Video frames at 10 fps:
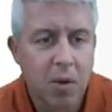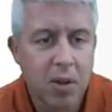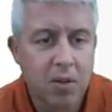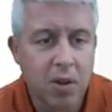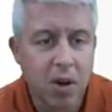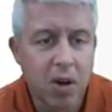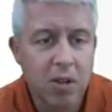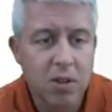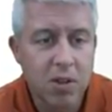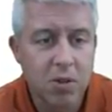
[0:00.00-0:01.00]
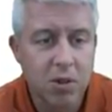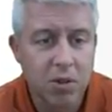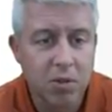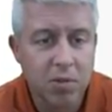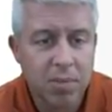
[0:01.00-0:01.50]
What you can also
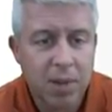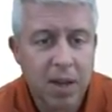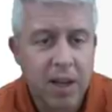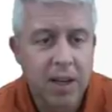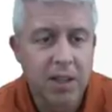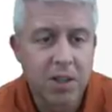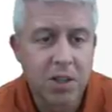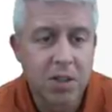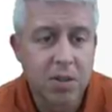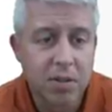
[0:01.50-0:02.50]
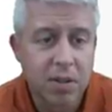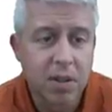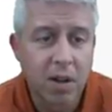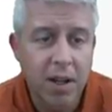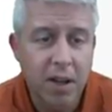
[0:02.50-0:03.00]
do is
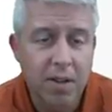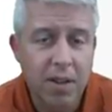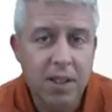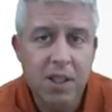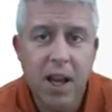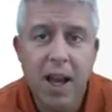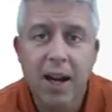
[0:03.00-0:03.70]
click on this,